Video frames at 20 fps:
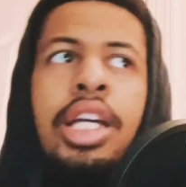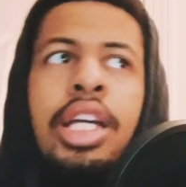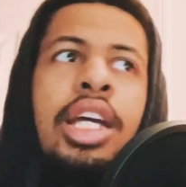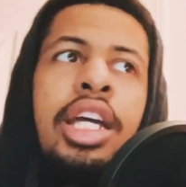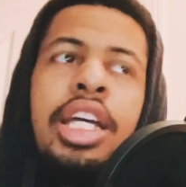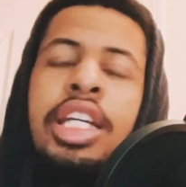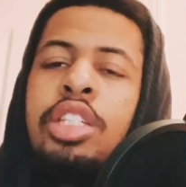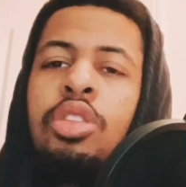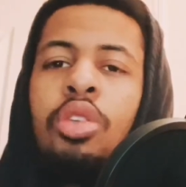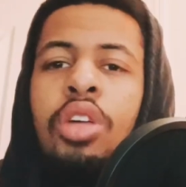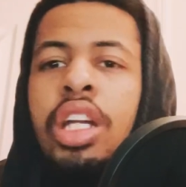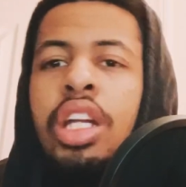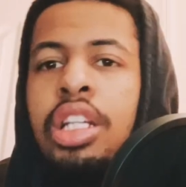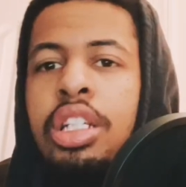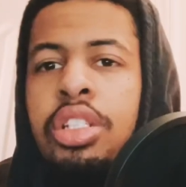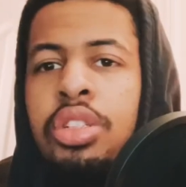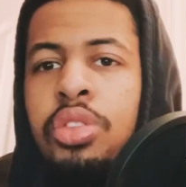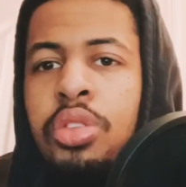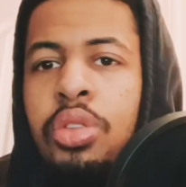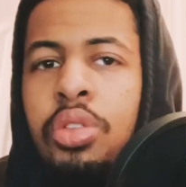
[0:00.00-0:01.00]
He showed that
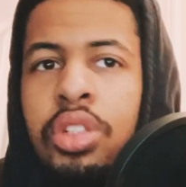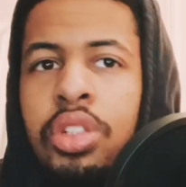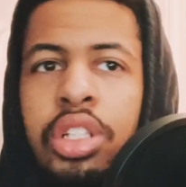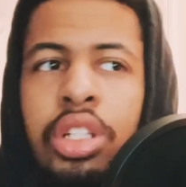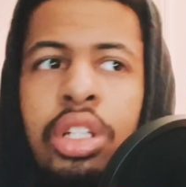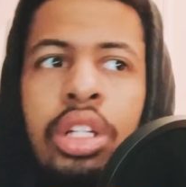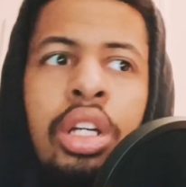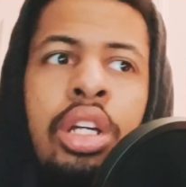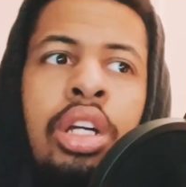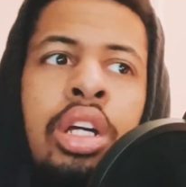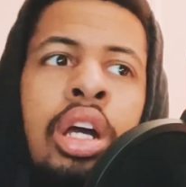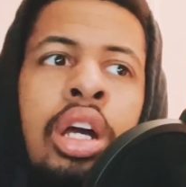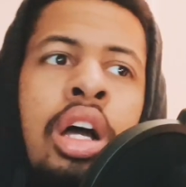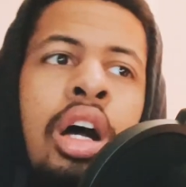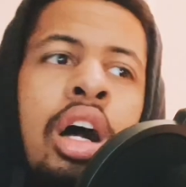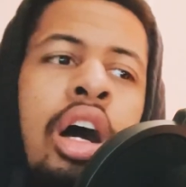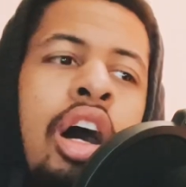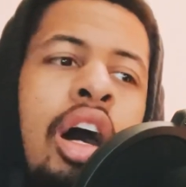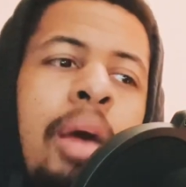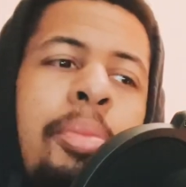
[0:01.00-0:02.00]
against Georgia.
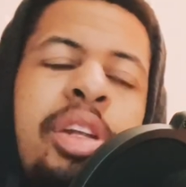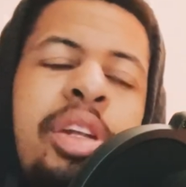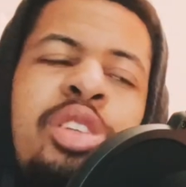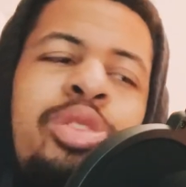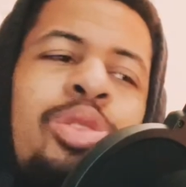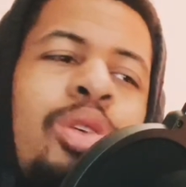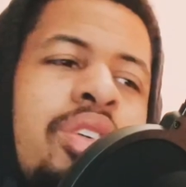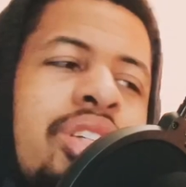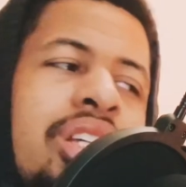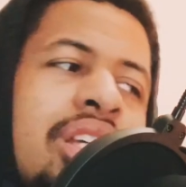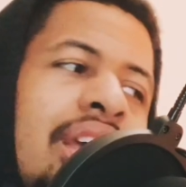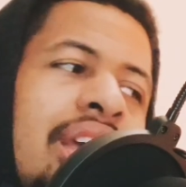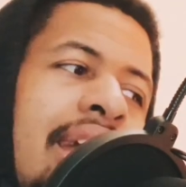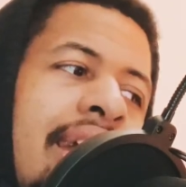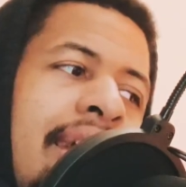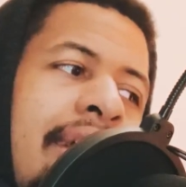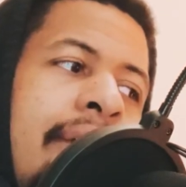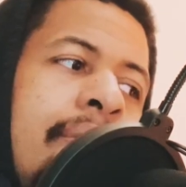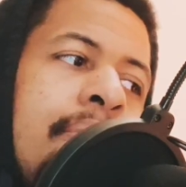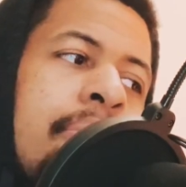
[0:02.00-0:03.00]
In the Georgia
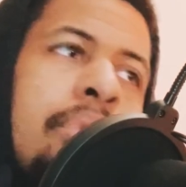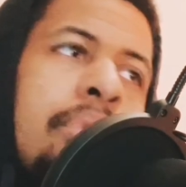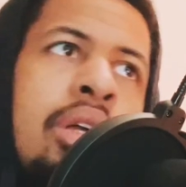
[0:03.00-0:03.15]
game,